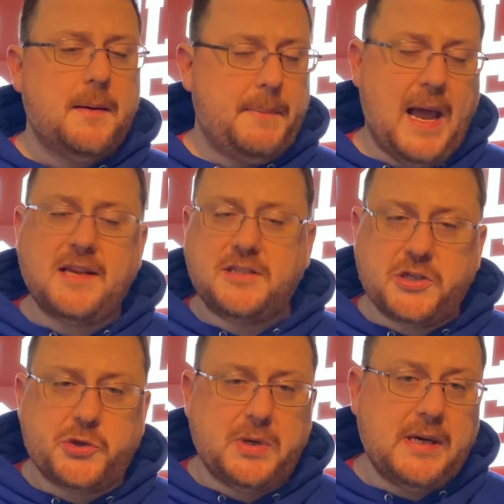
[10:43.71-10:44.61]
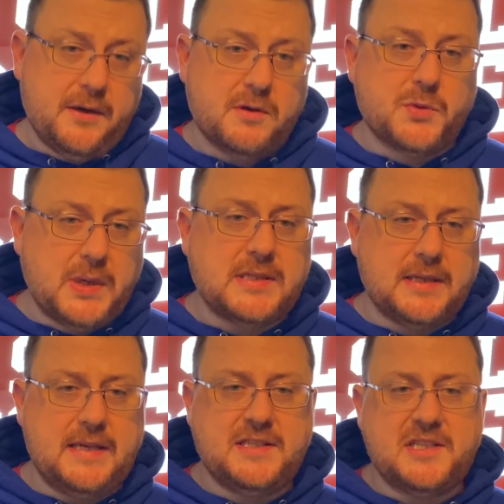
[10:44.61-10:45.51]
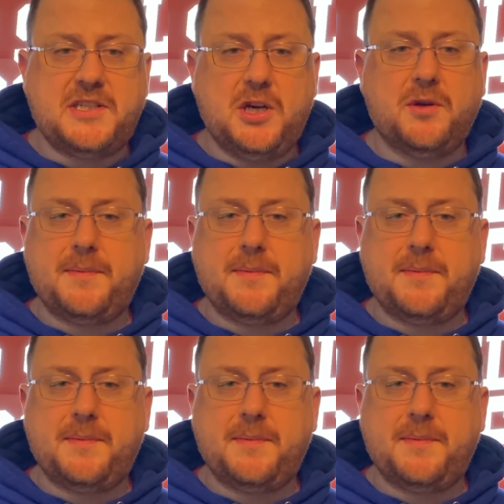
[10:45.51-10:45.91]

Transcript: past history here as recently as this year,